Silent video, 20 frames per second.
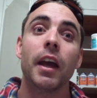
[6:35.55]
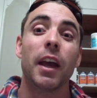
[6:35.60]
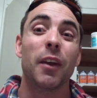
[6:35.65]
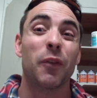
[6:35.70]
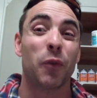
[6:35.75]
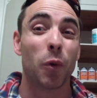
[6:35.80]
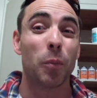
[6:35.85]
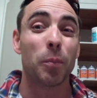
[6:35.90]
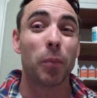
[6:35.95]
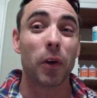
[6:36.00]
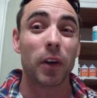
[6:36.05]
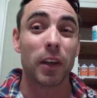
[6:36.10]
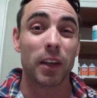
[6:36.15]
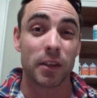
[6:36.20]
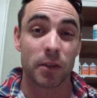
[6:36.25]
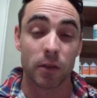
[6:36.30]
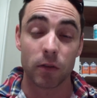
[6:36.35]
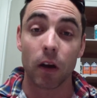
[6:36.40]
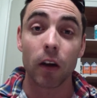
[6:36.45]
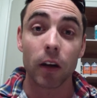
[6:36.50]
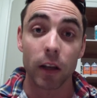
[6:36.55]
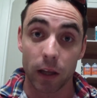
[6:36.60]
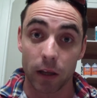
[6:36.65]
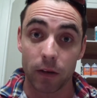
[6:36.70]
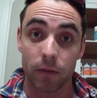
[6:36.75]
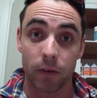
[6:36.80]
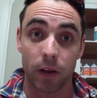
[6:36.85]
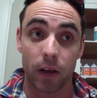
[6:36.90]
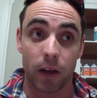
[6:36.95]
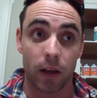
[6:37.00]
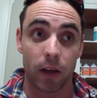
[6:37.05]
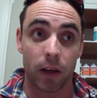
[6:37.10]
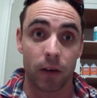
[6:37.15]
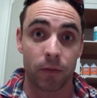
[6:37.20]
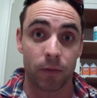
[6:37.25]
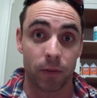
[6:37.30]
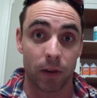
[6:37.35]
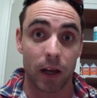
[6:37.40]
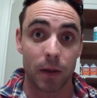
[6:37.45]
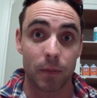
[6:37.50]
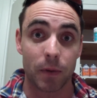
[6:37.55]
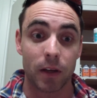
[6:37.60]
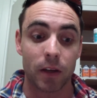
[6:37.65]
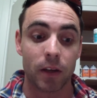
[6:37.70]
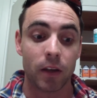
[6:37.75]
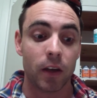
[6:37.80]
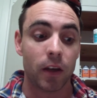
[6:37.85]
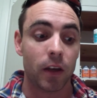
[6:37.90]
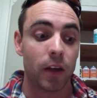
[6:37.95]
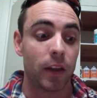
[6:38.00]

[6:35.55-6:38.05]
If your body's not inflaming,